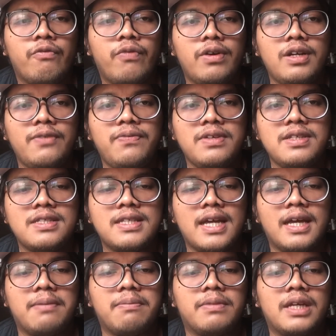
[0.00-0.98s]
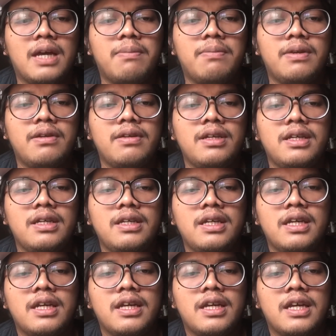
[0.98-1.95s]
For the first time, Cadbury
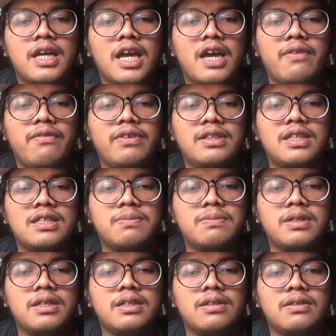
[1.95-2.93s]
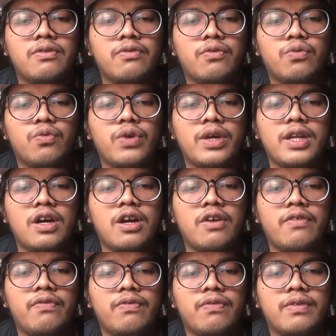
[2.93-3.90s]
advertisement went
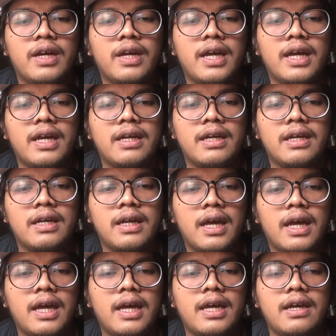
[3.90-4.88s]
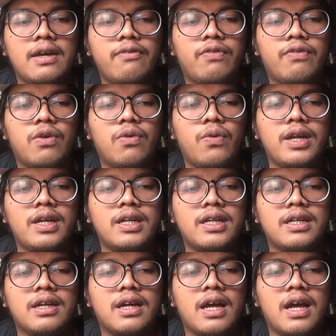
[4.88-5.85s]
off air for
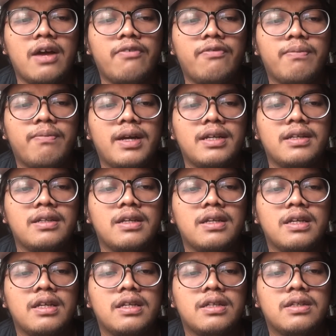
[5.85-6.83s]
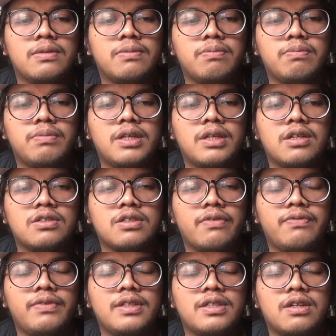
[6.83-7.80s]
1.5 months because
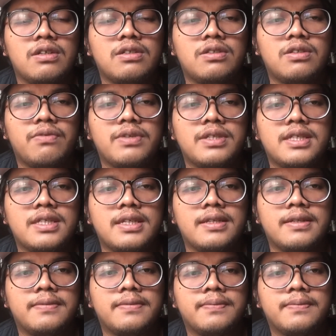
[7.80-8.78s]
of this controversy.